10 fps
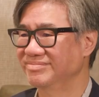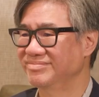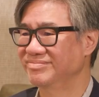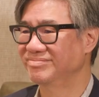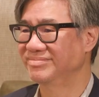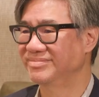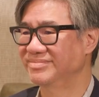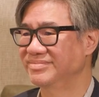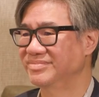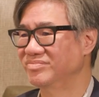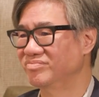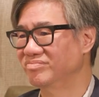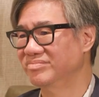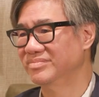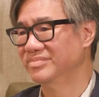The way
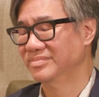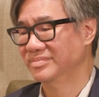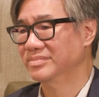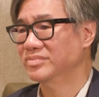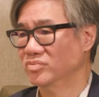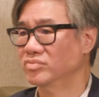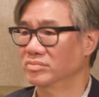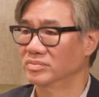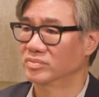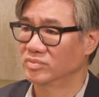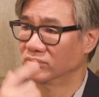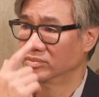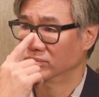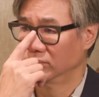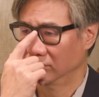Bolsonaro won in the state of Rio de
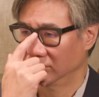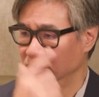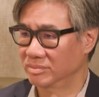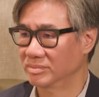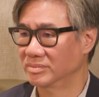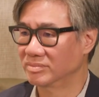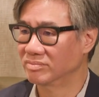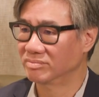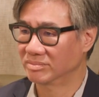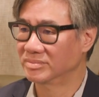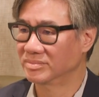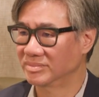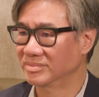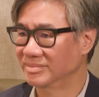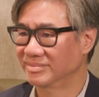Janeiro is quite right. And this is
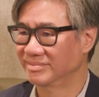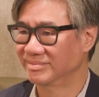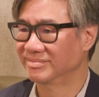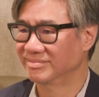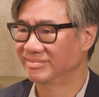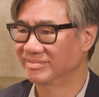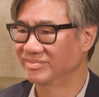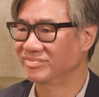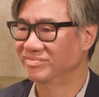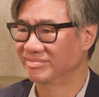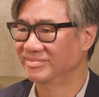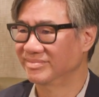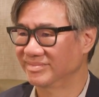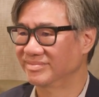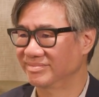a state that has a history of
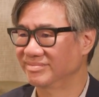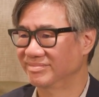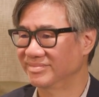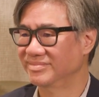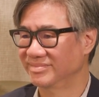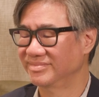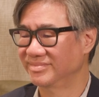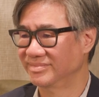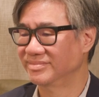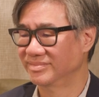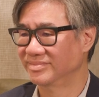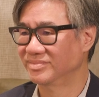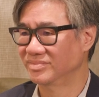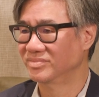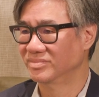being left-leaning.
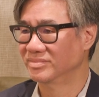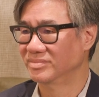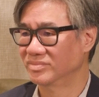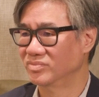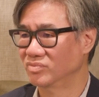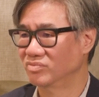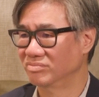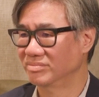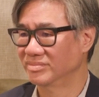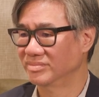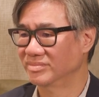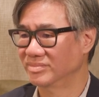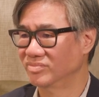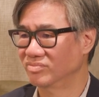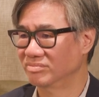Okay, this is the
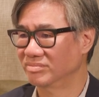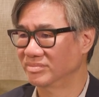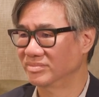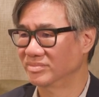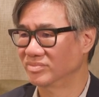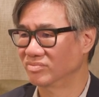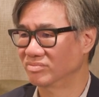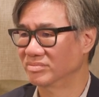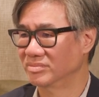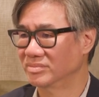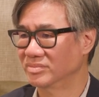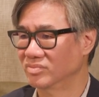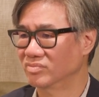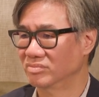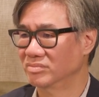state that earns all the oil
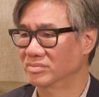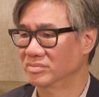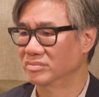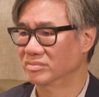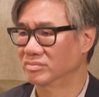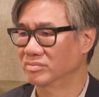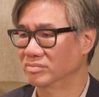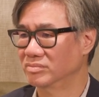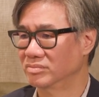royalties in Brazil.